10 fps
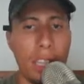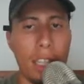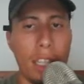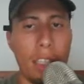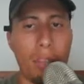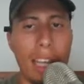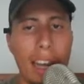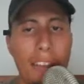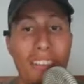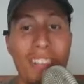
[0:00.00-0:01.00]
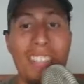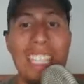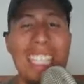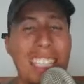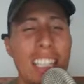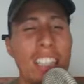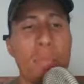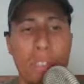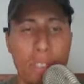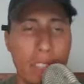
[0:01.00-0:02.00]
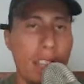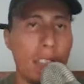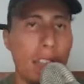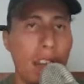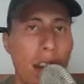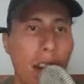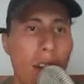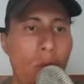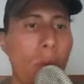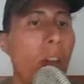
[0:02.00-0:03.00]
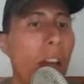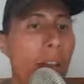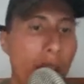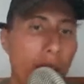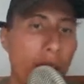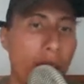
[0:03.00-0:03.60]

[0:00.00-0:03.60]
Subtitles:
and we got 56% reply rate.